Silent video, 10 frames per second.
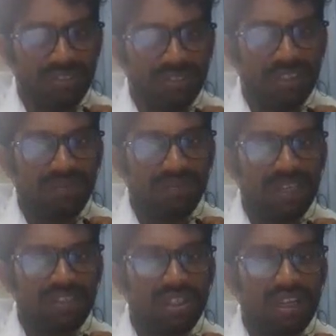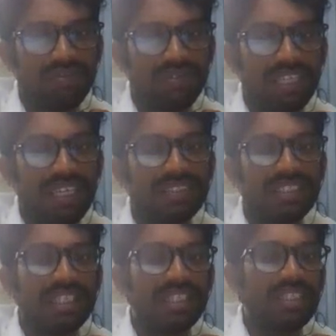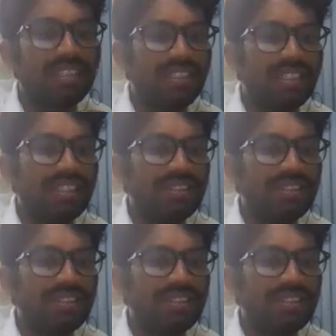The function of drugs, you can see drugs